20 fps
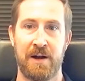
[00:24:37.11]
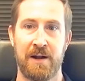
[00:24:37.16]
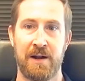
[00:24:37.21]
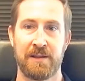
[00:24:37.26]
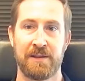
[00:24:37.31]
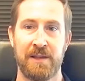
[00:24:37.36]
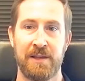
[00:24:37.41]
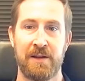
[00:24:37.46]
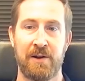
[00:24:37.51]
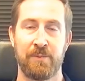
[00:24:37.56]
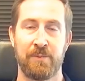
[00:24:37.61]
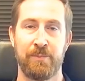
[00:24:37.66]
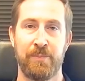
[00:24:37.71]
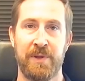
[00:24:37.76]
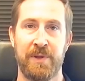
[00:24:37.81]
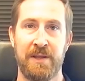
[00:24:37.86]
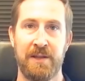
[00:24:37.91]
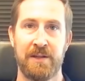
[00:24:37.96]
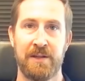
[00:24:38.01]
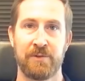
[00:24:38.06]
I think our
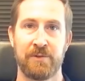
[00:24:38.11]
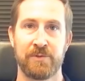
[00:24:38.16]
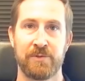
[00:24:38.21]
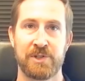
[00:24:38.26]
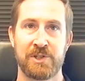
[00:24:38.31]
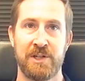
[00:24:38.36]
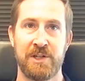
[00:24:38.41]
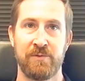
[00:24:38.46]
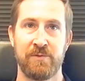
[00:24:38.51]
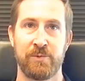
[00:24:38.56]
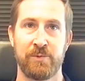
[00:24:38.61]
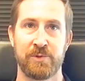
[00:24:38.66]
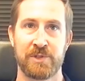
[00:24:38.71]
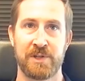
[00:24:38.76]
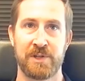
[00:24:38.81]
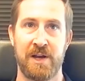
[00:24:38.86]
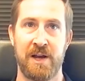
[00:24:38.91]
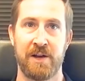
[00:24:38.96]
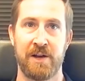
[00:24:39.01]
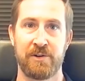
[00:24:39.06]
peak in
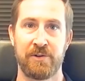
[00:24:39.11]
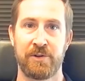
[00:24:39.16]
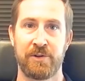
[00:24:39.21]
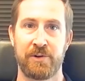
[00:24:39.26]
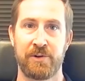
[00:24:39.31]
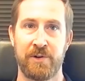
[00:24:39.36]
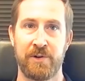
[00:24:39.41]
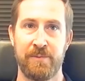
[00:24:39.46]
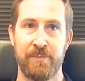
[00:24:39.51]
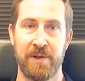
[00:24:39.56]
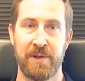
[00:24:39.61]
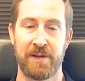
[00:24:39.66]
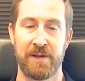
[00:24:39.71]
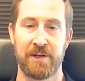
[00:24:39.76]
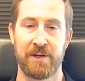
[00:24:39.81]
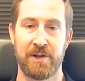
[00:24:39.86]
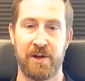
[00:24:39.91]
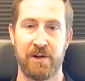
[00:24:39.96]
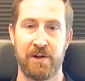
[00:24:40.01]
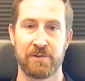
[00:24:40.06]
receivables was $130
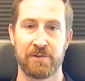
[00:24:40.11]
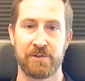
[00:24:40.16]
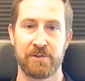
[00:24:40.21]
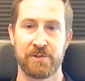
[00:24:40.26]
million